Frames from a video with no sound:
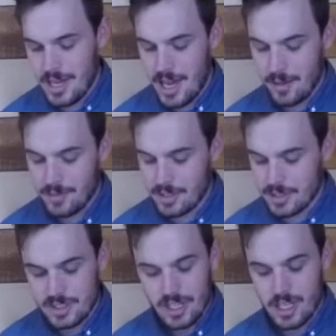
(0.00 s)
having the
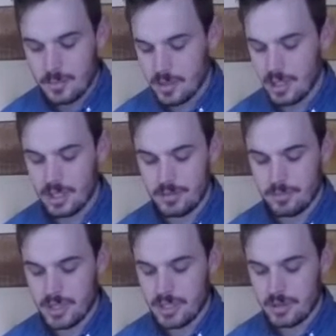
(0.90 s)
same love,
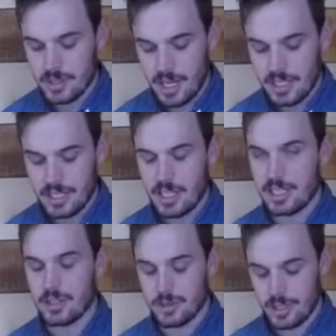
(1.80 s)
being united
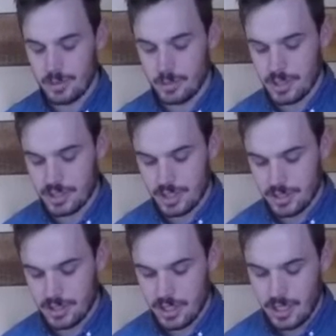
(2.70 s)
and agreeing with each
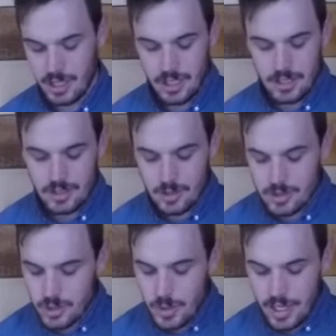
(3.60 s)
other
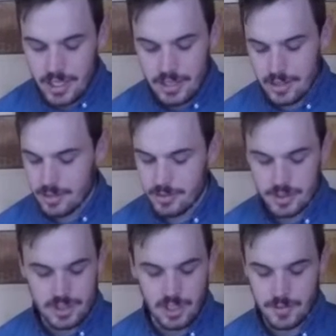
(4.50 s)
don't do anything for
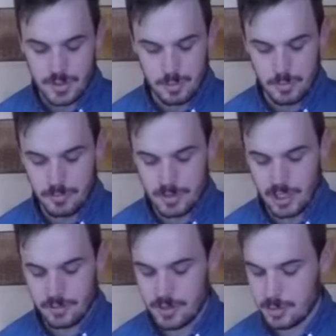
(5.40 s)
selfish,
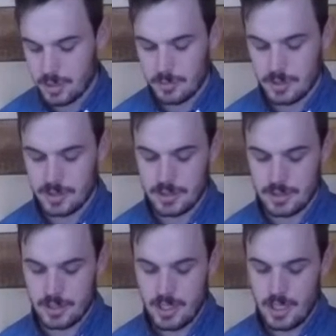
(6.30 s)
selfish
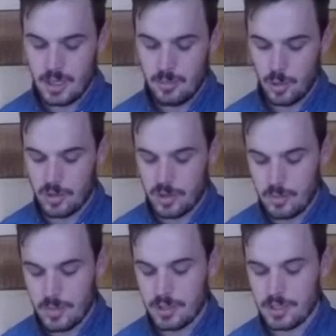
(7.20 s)
purposes, but with
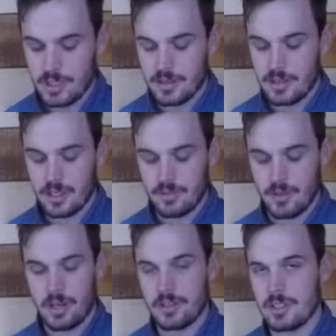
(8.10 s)
humility think
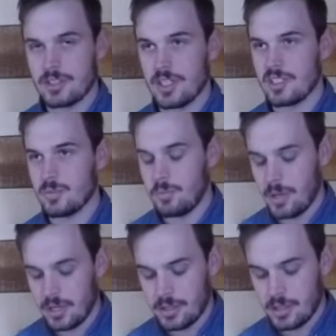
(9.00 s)
of others as
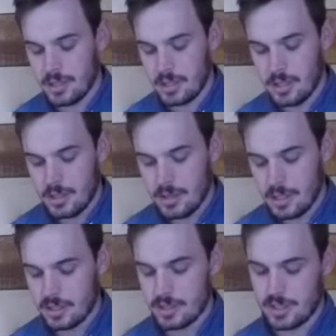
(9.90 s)
better
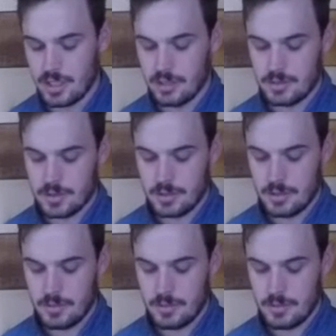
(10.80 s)
than yourselves.